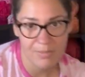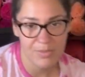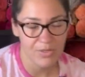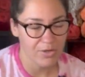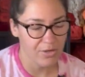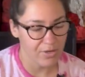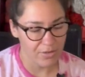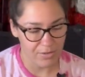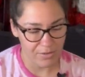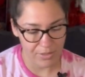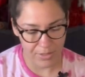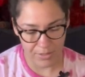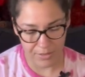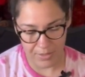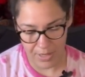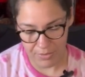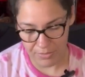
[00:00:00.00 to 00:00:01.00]
I'm sorry, they're
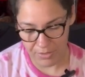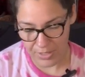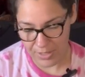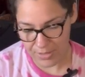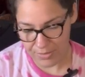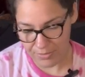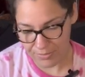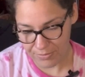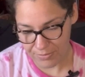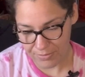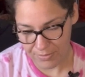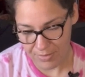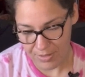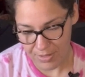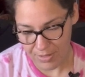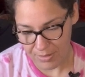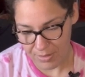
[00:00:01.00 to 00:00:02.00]
kind of loud right now.
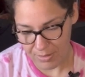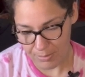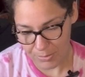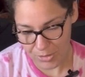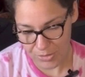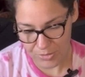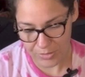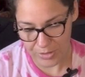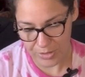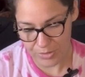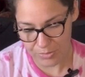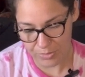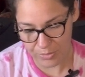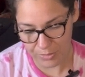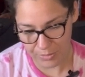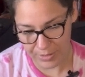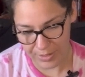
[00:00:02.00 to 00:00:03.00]
I'm just doing this
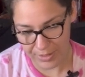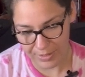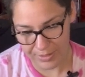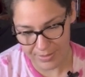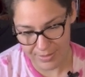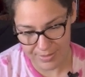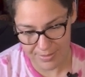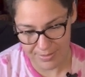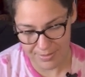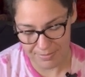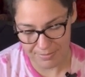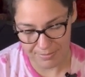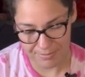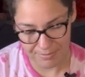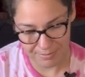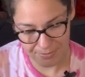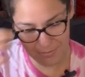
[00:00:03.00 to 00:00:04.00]
real quick because
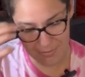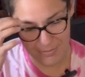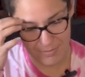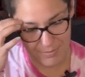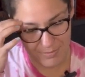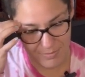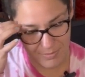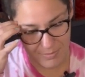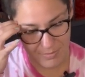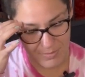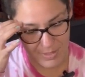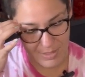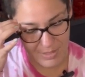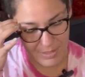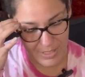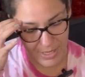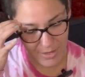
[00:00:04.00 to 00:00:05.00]

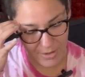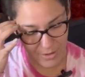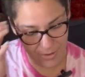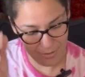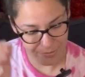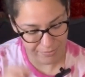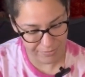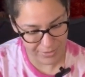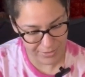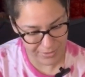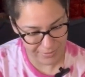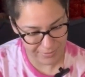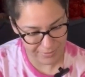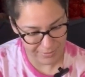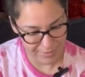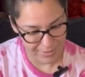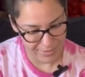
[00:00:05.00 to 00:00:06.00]
day off,
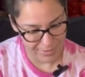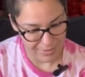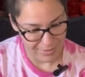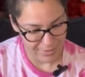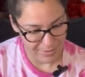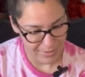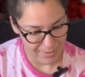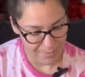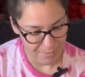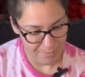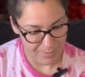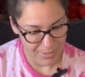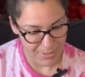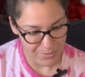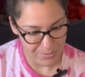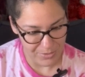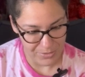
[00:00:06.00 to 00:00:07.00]
and
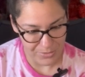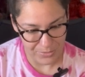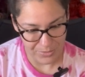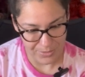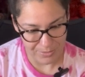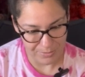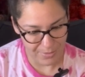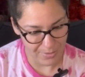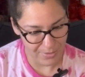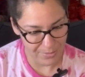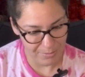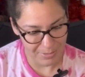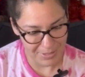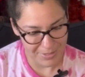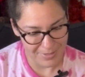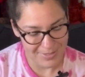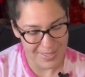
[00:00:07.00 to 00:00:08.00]
I just will do it while they're
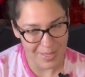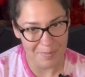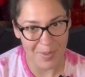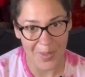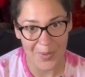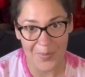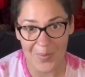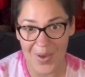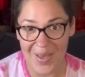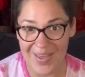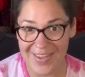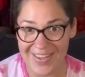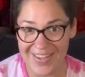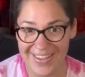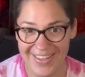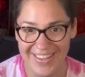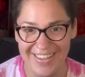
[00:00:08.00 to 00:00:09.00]
being
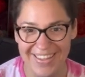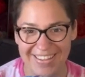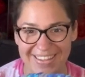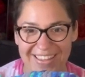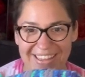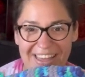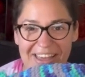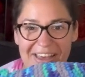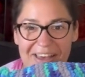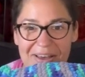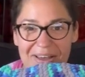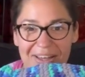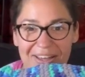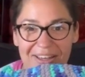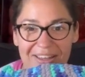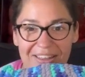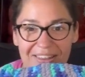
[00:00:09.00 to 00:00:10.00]
semi-quiet.
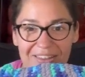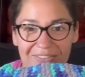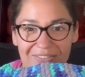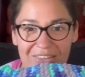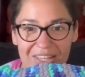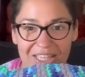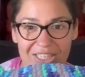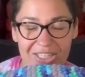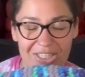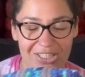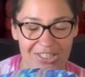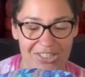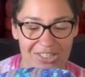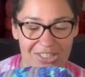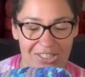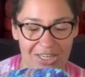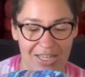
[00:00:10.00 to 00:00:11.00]
The
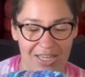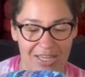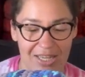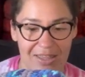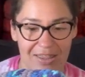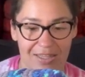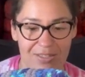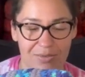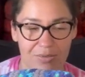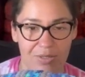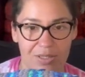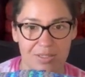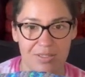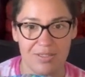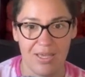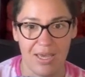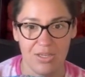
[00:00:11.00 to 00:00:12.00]
fish, and this
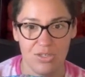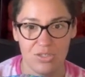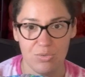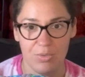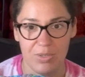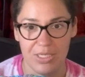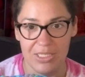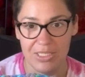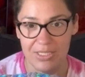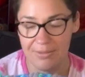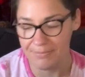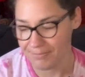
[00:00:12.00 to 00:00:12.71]
one's at 20.